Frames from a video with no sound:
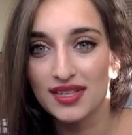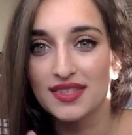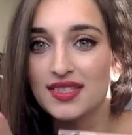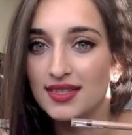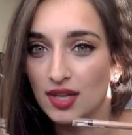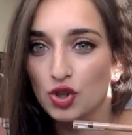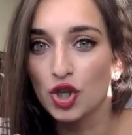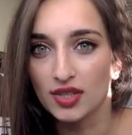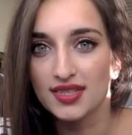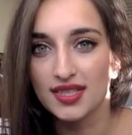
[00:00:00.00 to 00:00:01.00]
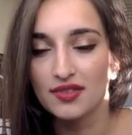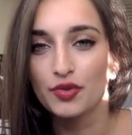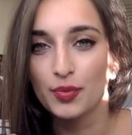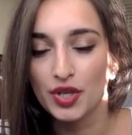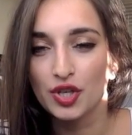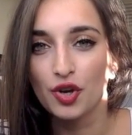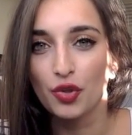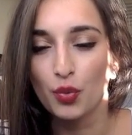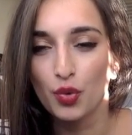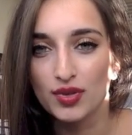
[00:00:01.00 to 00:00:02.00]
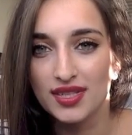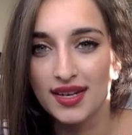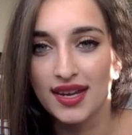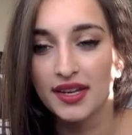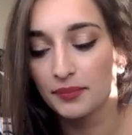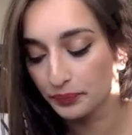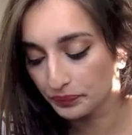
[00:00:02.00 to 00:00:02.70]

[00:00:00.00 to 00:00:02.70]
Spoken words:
this is, like, godsend for putting on the waterline.